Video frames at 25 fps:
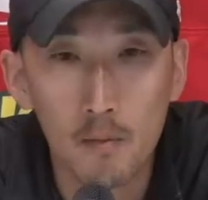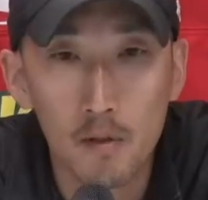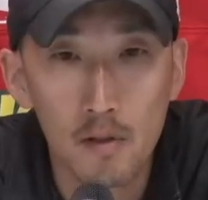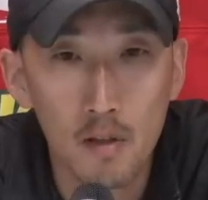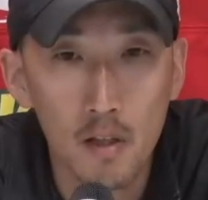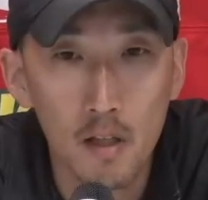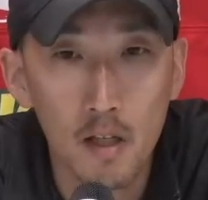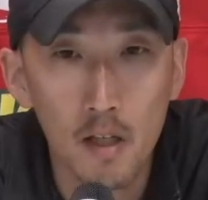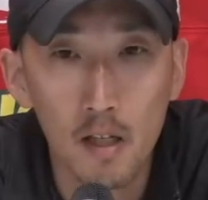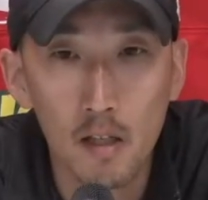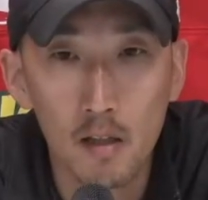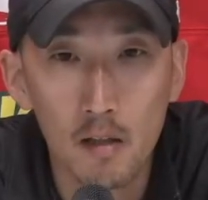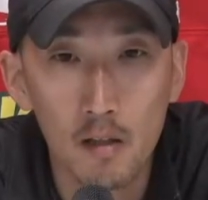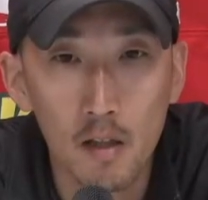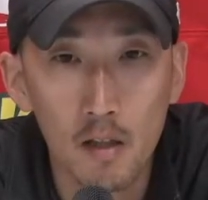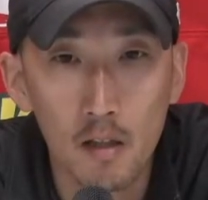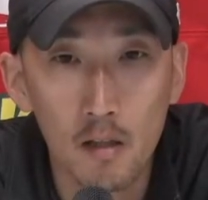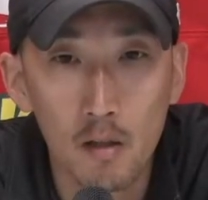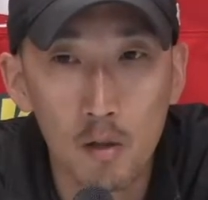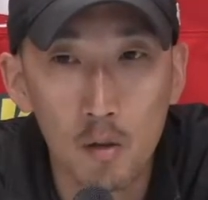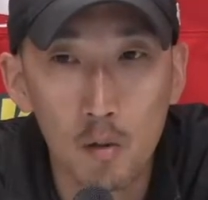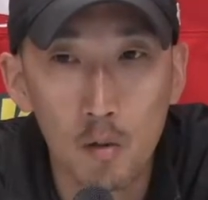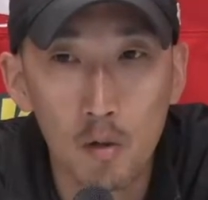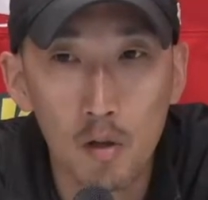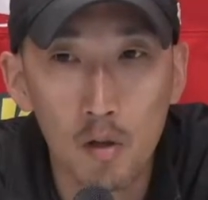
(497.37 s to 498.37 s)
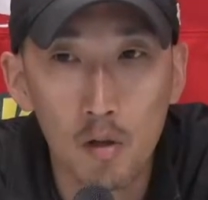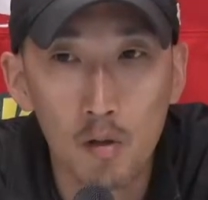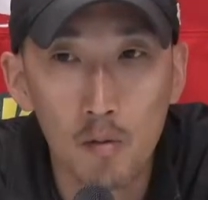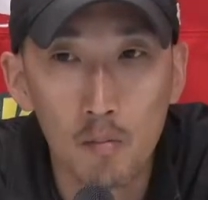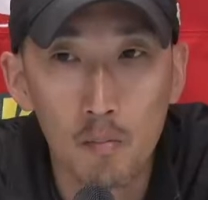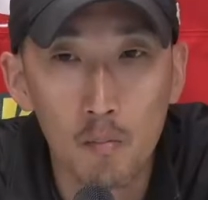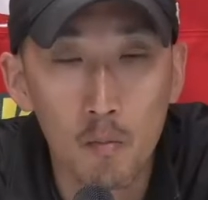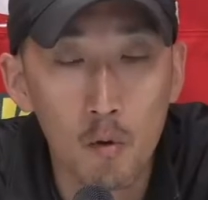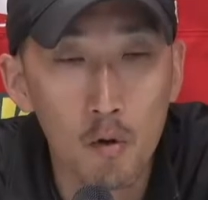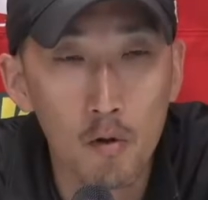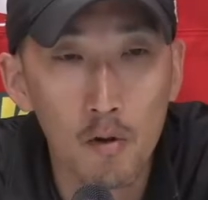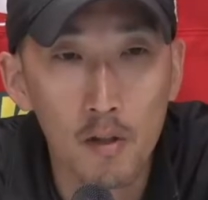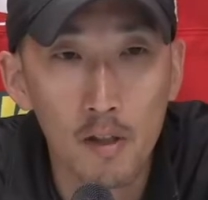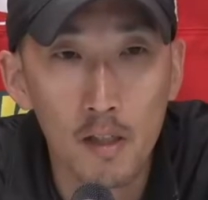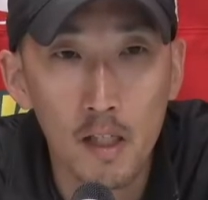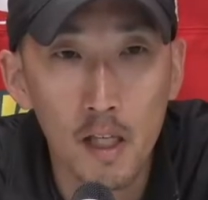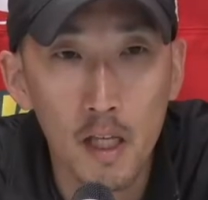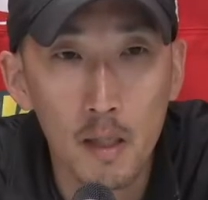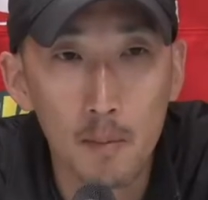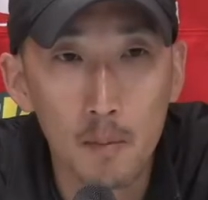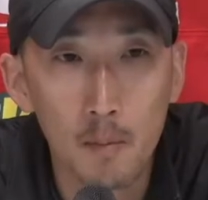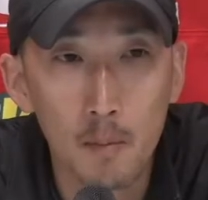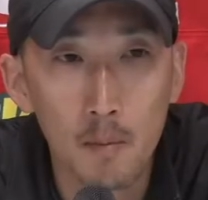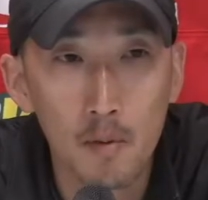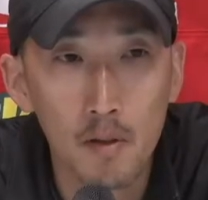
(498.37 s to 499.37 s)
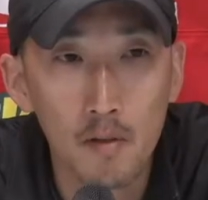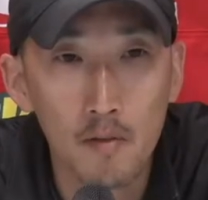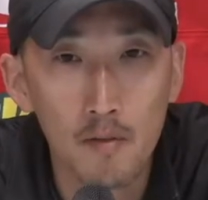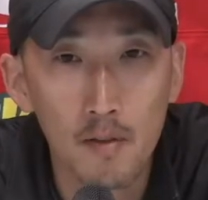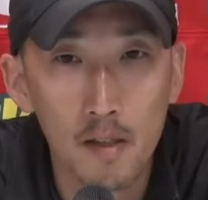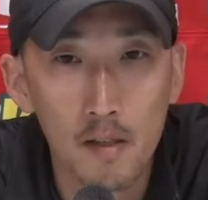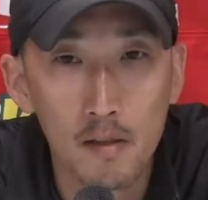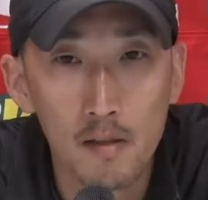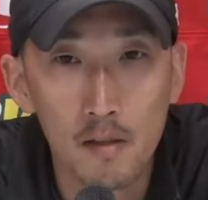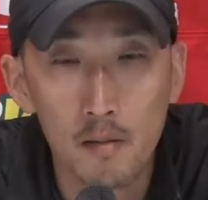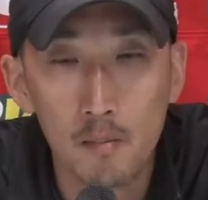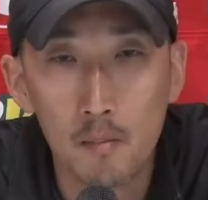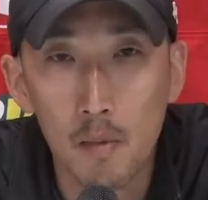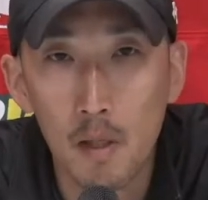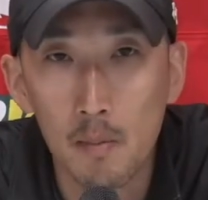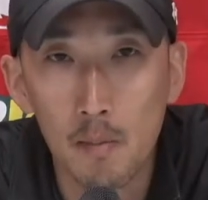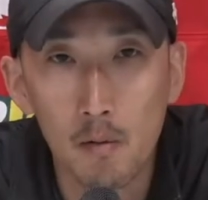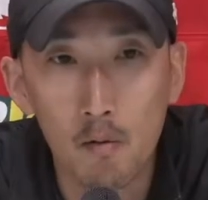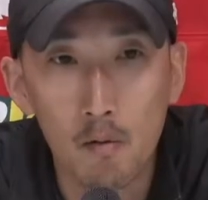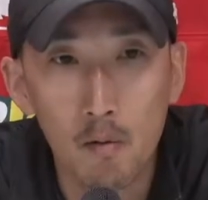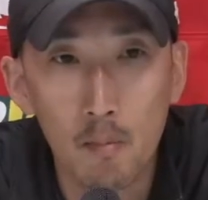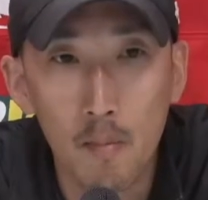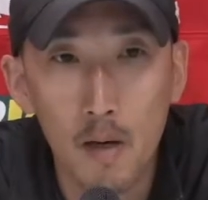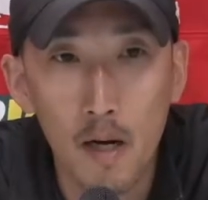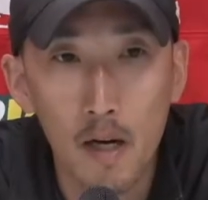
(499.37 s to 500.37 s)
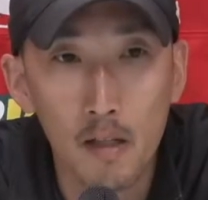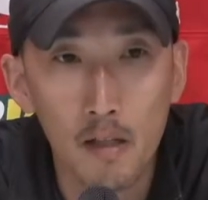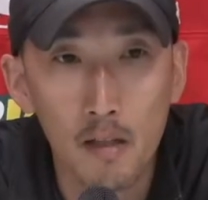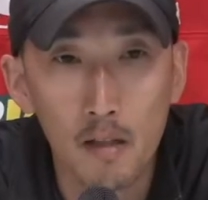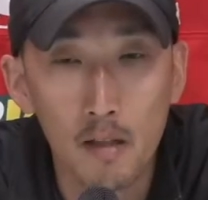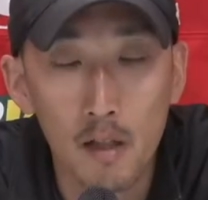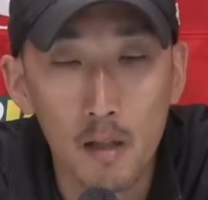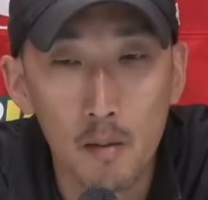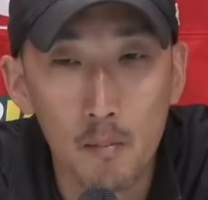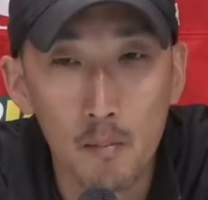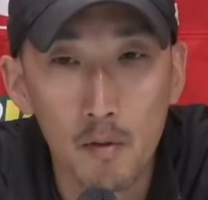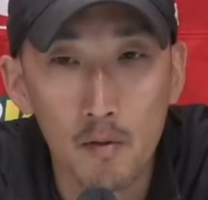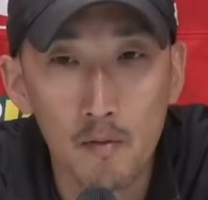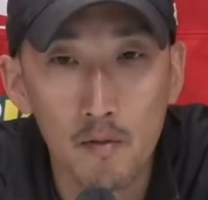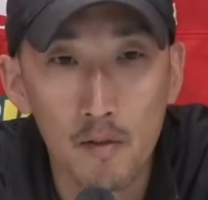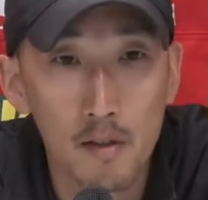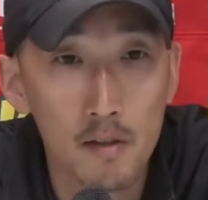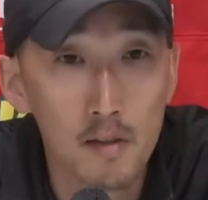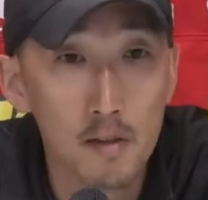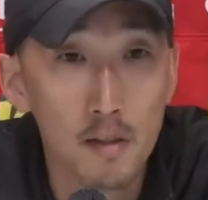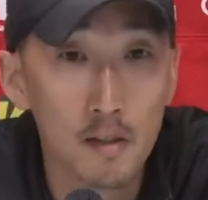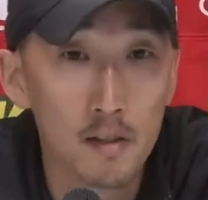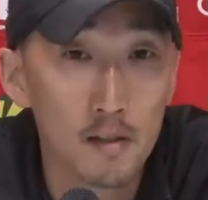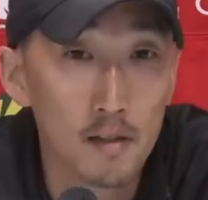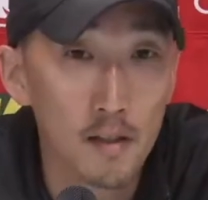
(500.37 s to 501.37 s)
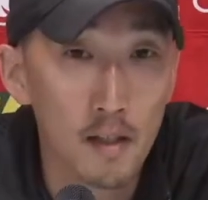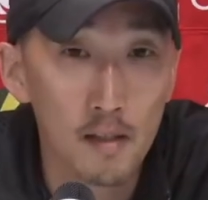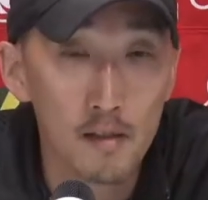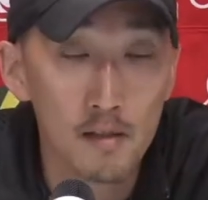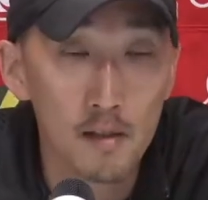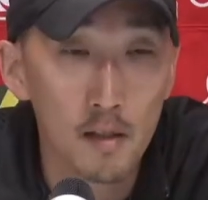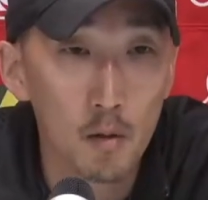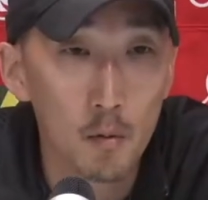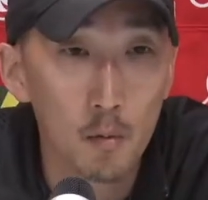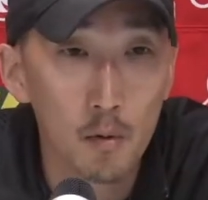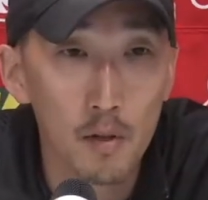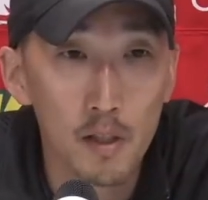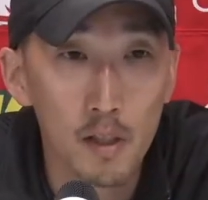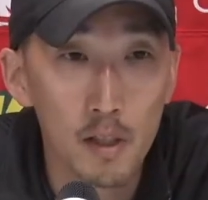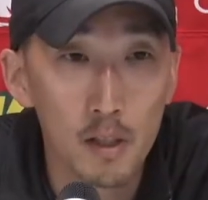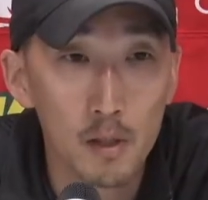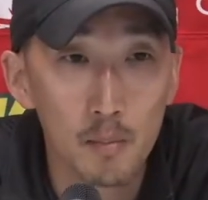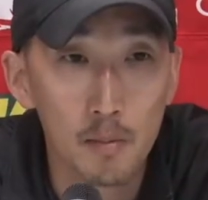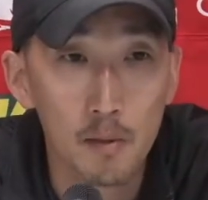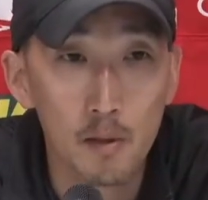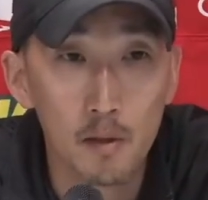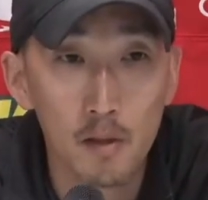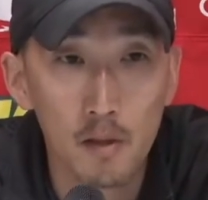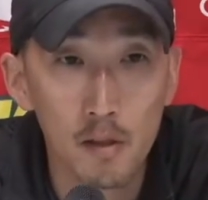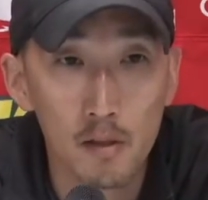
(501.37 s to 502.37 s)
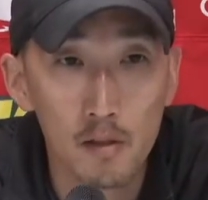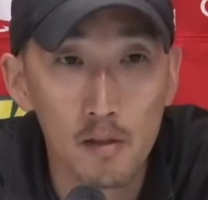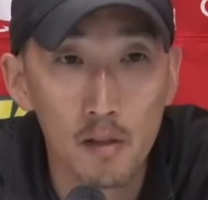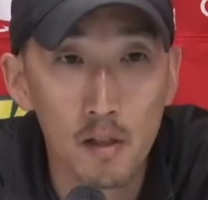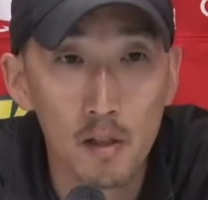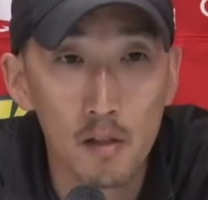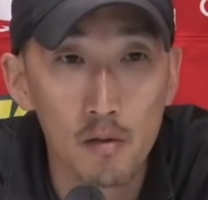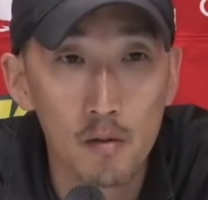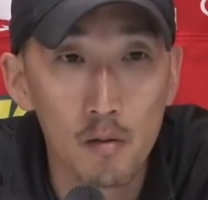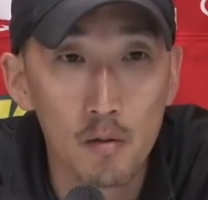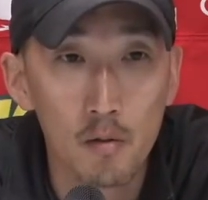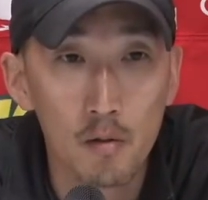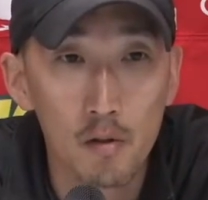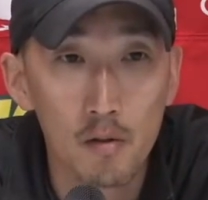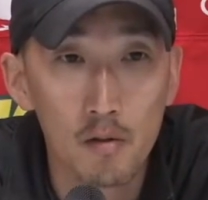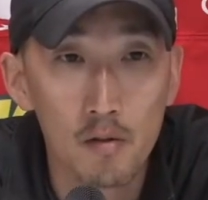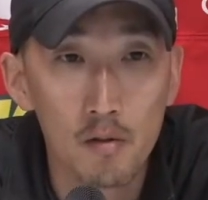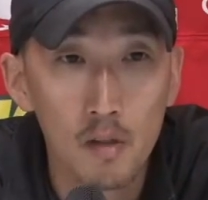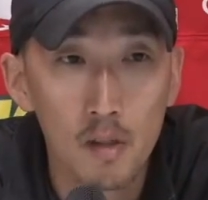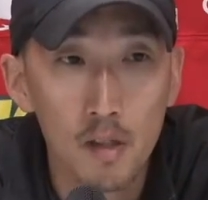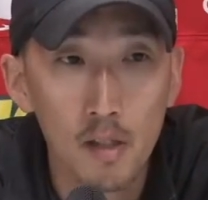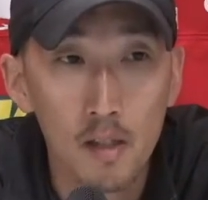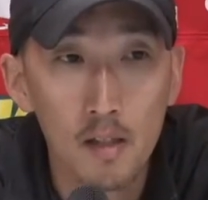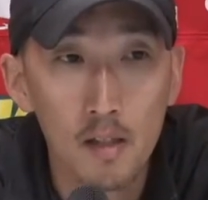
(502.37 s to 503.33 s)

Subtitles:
Say, hey, like, you are more than capable of this, and maybe reminding them of the success that we experienced indoors,